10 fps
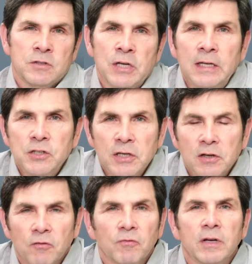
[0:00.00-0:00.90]
changing
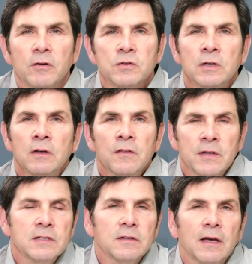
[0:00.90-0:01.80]
careers,
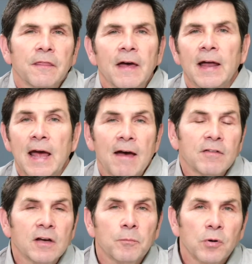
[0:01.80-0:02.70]
things like that,
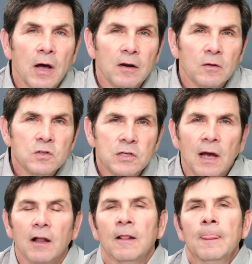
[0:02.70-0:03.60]
having a prodigal
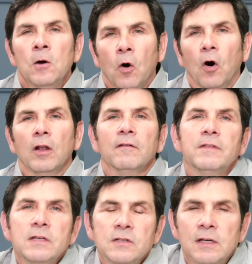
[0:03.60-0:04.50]
child. All
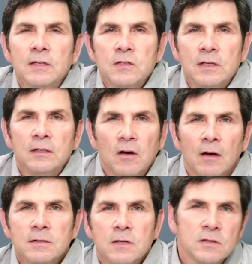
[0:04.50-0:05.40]
of these things can
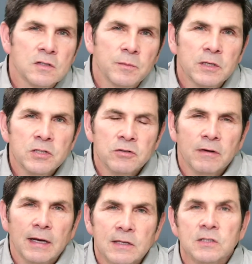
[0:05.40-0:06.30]
cause us to be
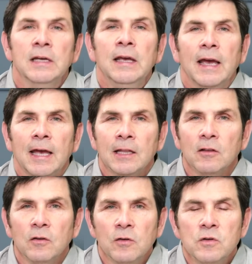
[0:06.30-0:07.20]
stressed
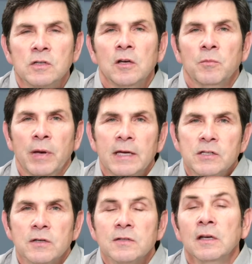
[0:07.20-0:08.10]
and lose
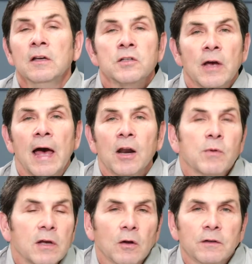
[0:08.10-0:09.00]
patience. So how do
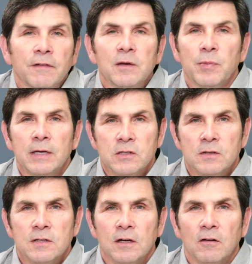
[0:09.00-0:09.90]
we cultivate
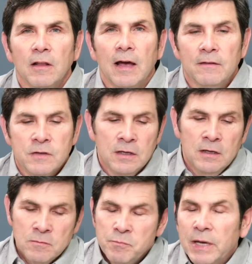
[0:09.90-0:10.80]
patience in our lives?
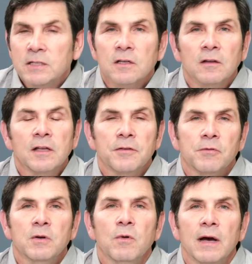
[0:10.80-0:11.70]
Basically
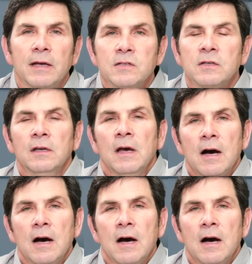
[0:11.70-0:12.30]
three ways.